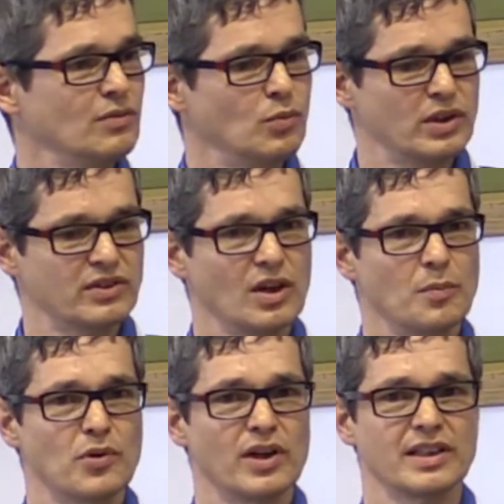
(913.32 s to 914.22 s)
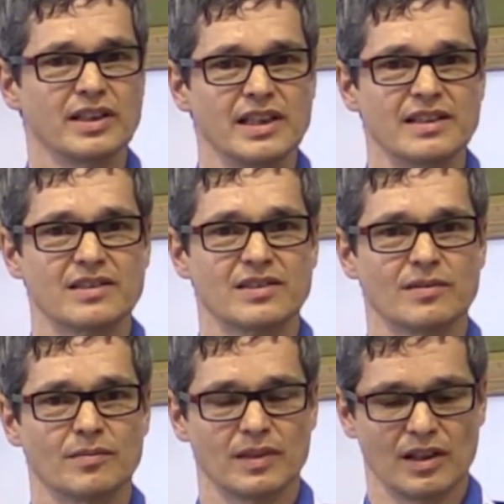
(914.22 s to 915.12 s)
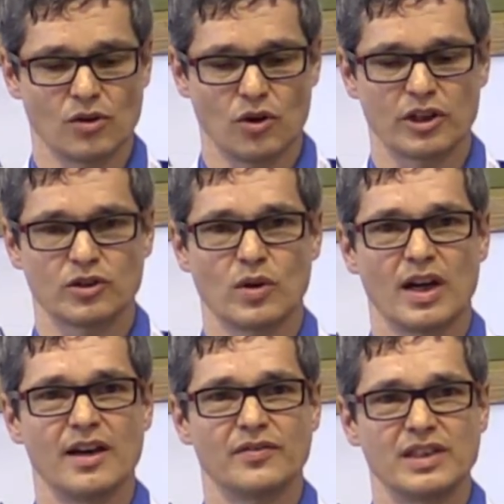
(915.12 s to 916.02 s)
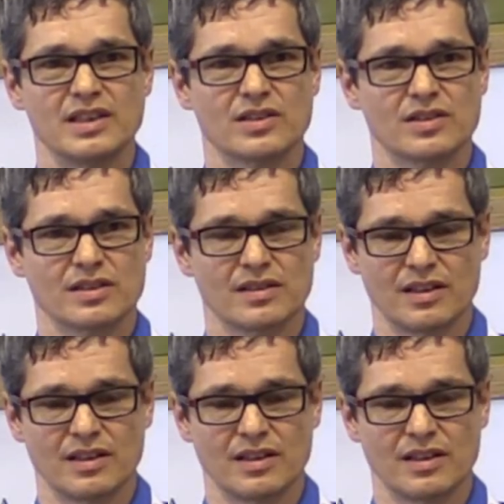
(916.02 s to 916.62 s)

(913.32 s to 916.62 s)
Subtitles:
what the operator needs in order to have these